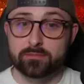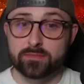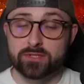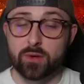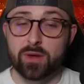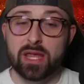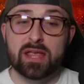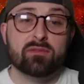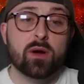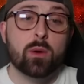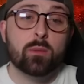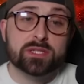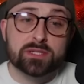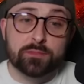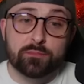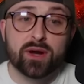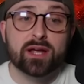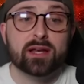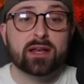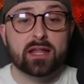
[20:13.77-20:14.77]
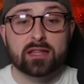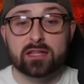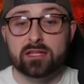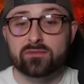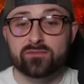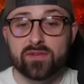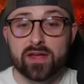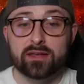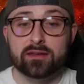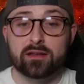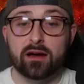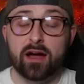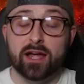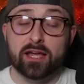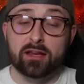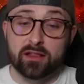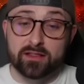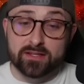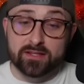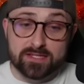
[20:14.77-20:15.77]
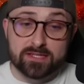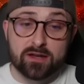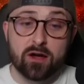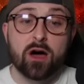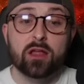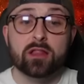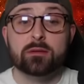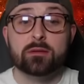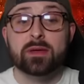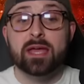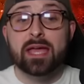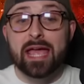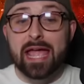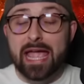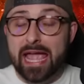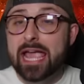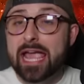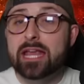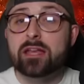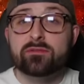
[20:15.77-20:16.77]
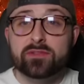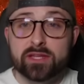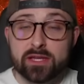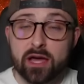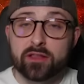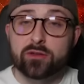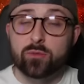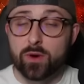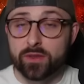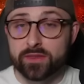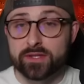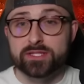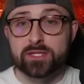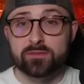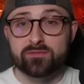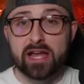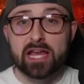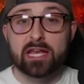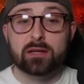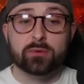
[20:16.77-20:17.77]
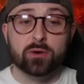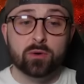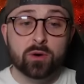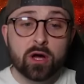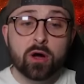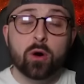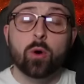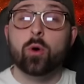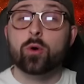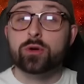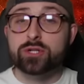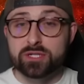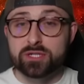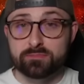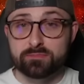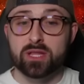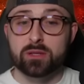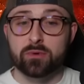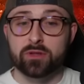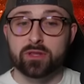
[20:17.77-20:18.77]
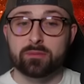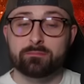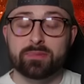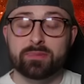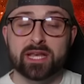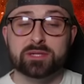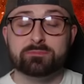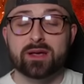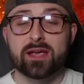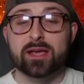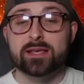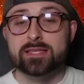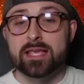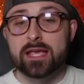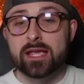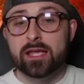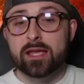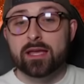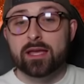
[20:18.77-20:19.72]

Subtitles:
So if I were to bring in another defender, I could either start them ahead of the other one that's available, or just put them on the bench, because